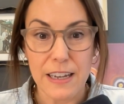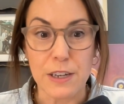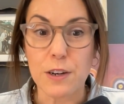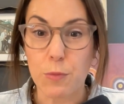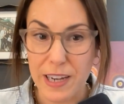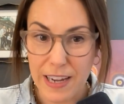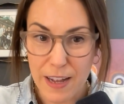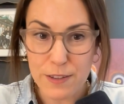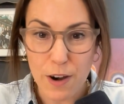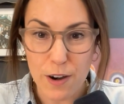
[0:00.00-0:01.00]
Your
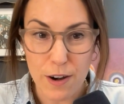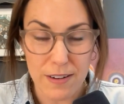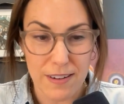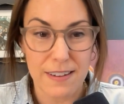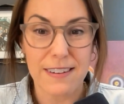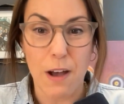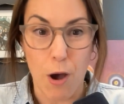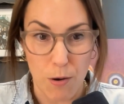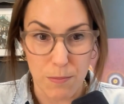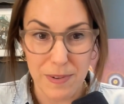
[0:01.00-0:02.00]
weekends are
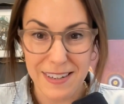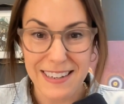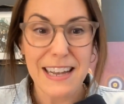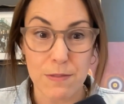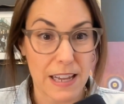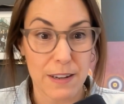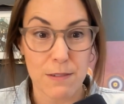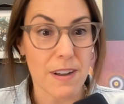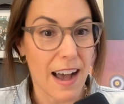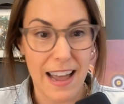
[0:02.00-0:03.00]
home. They
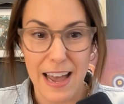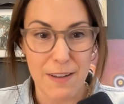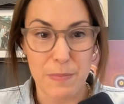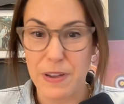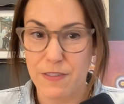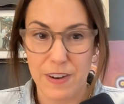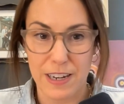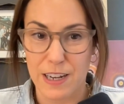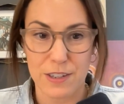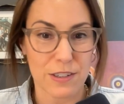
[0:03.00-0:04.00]
do not have big
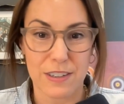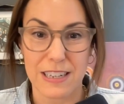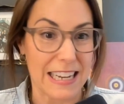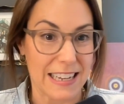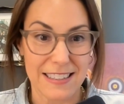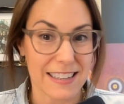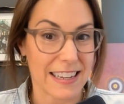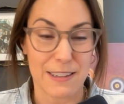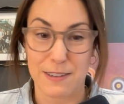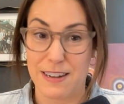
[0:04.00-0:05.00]
financial needs.
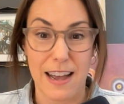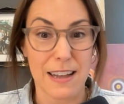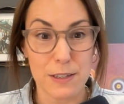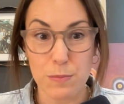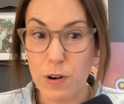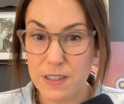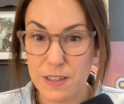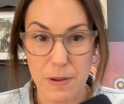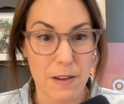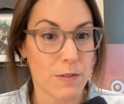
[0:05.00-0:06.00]
Like there's not sports
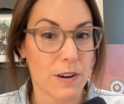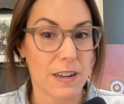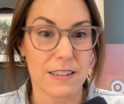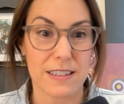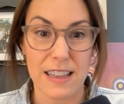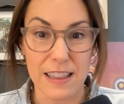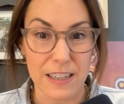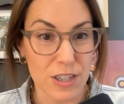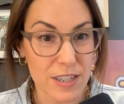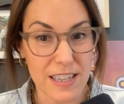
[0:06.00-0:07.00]
to pay for. There's not
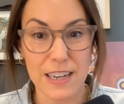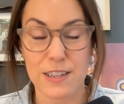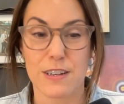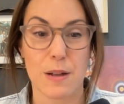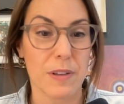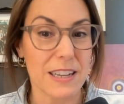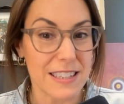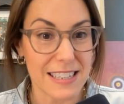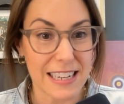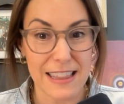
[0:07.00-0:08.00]
logistics. There's not
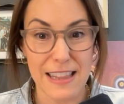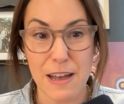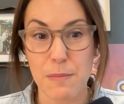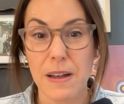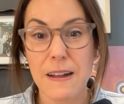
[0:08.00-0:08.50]
places to get them.